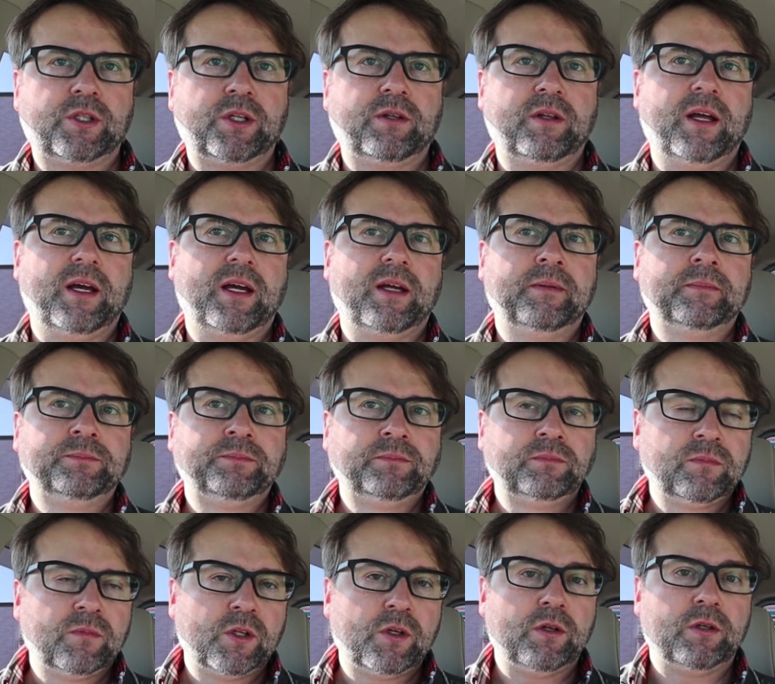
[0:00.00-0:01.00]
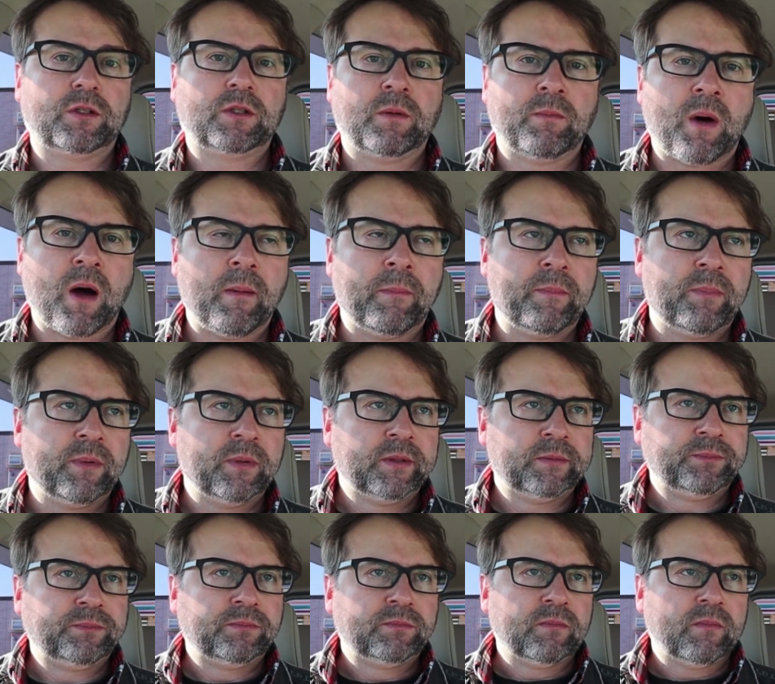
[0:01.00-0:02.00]
sure they cooked them up
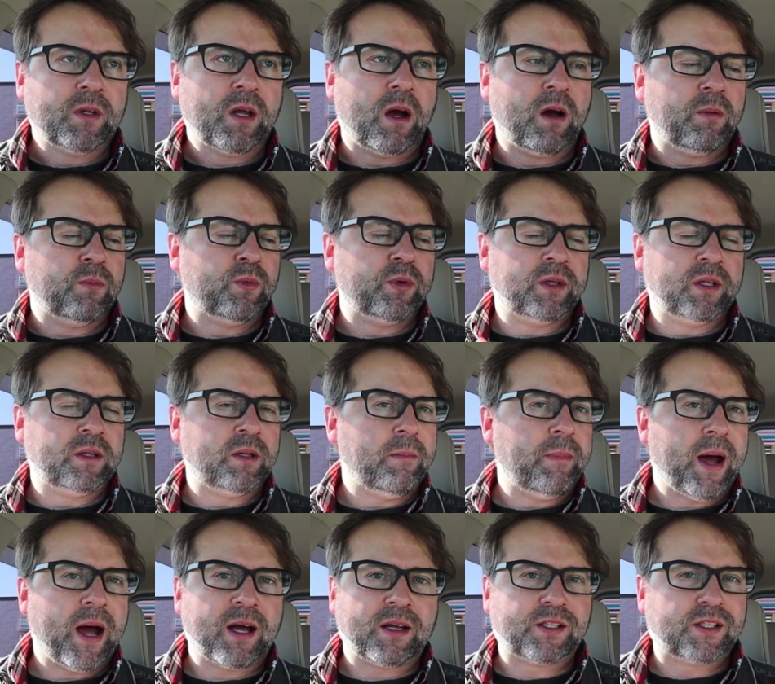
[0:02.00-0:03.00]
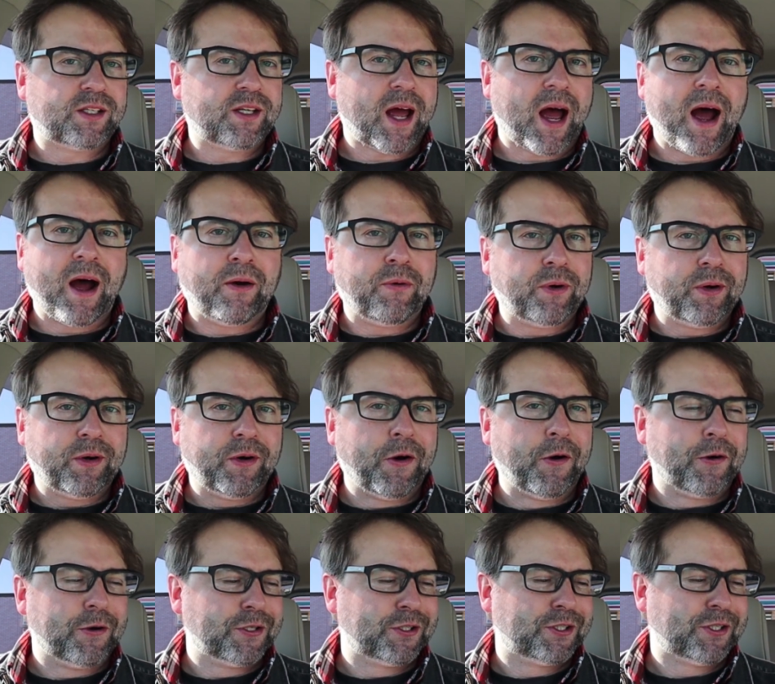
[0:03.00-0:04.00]
within the past hour
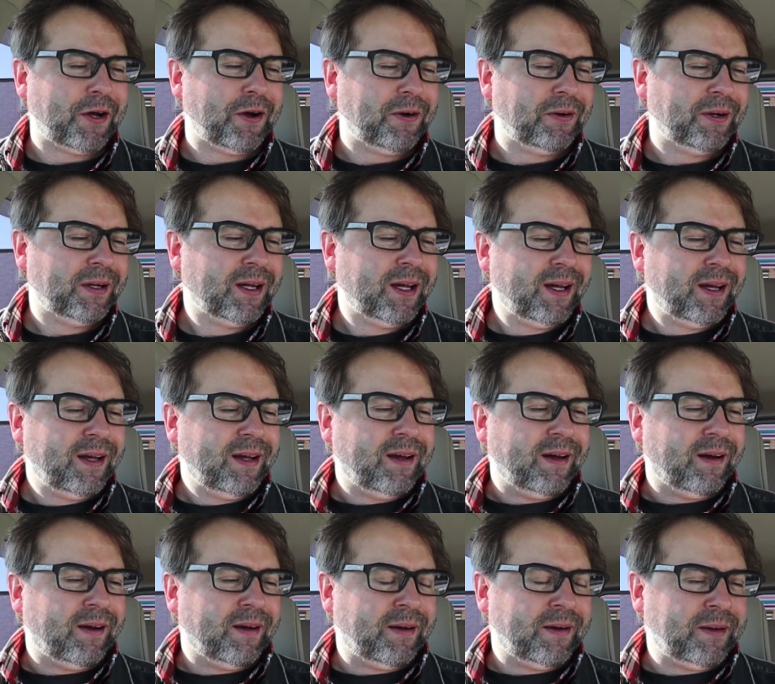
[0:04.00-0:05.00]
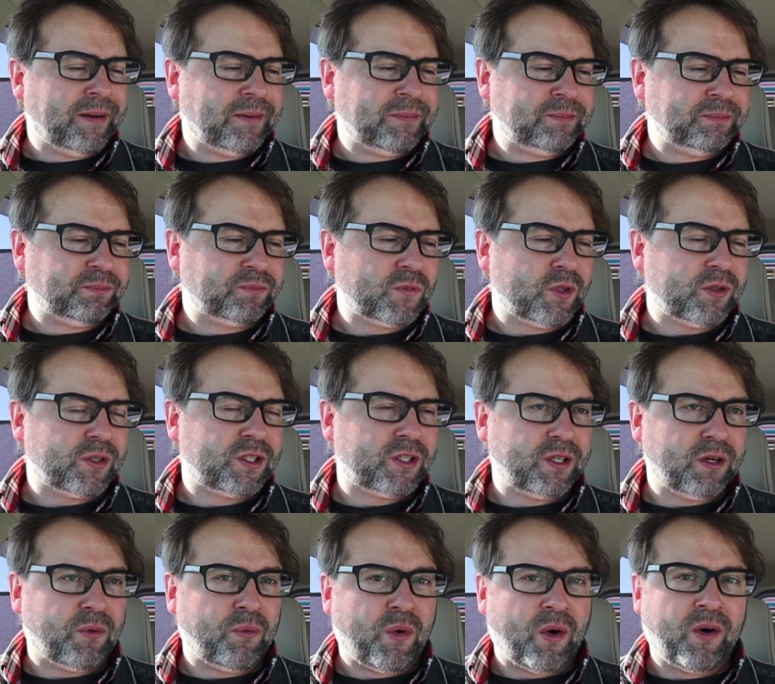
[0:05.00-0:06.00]
or so. So it's
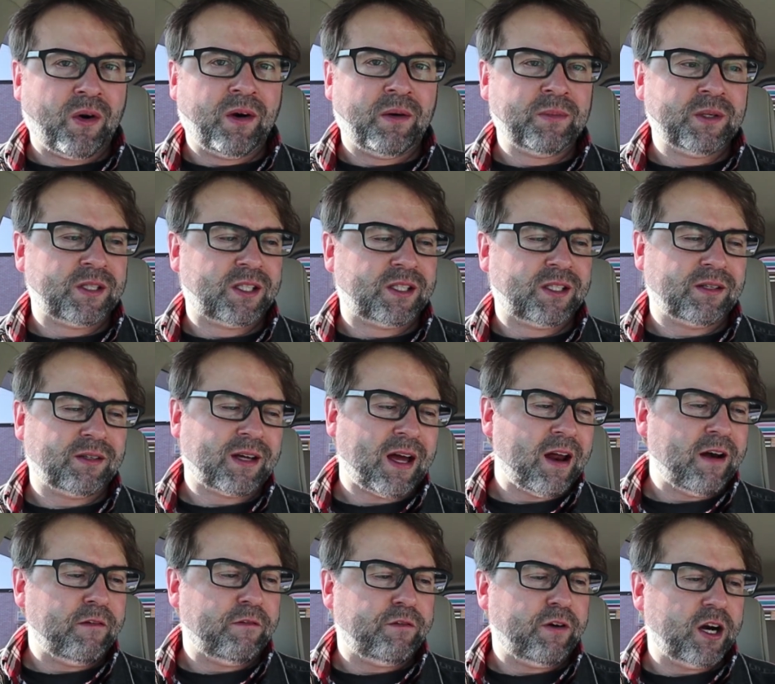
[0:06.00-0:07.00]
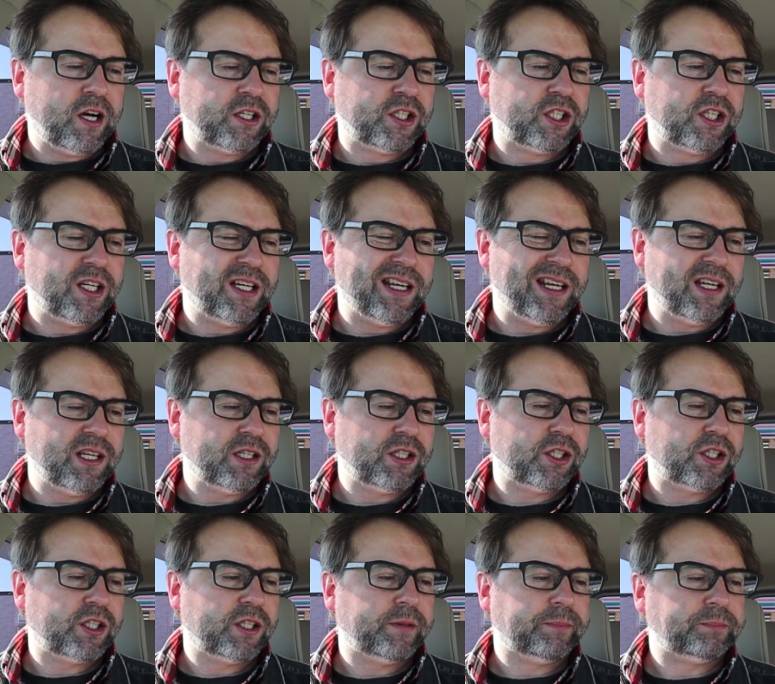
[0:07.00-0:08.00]
still warm. It's still kind of
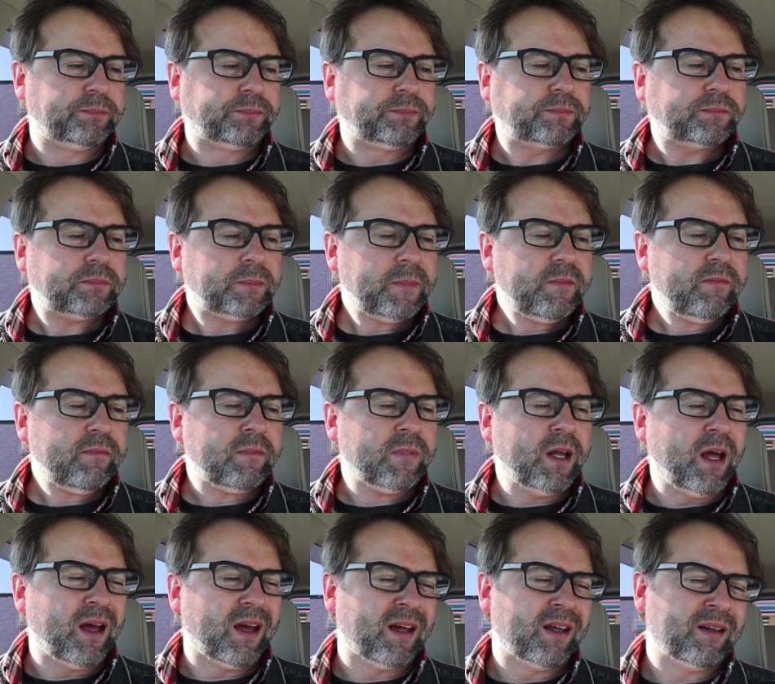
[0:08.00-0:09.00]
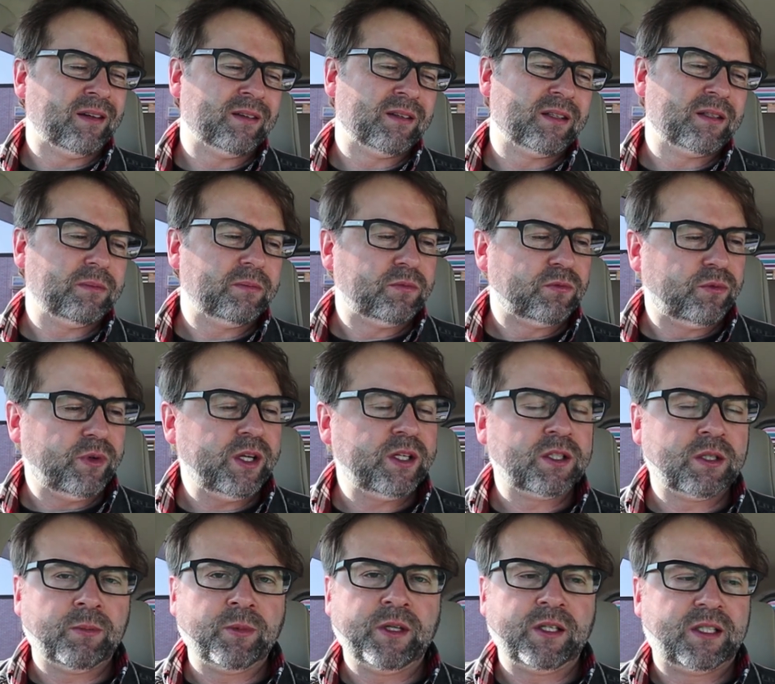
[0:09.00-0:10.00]
fresh-ish and
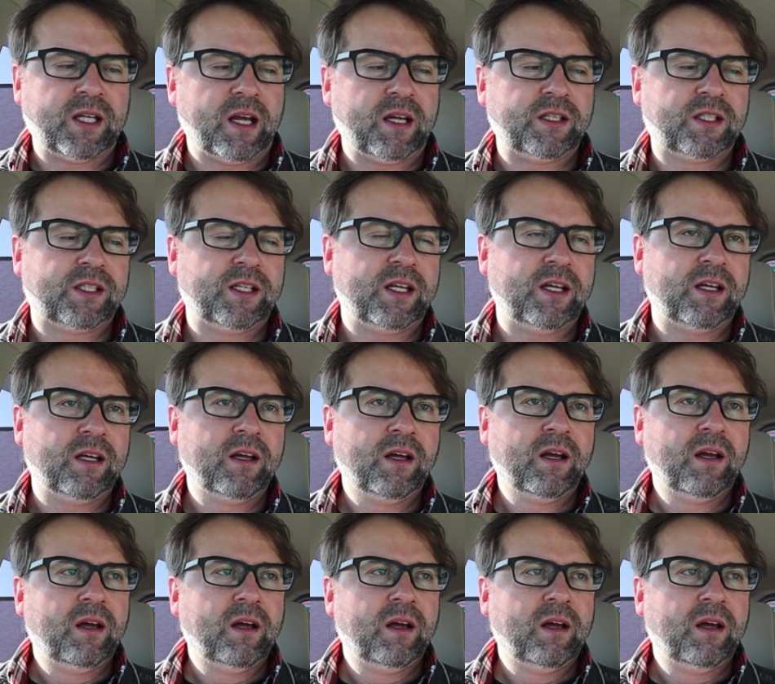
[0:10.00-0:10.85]
reasonably tasty.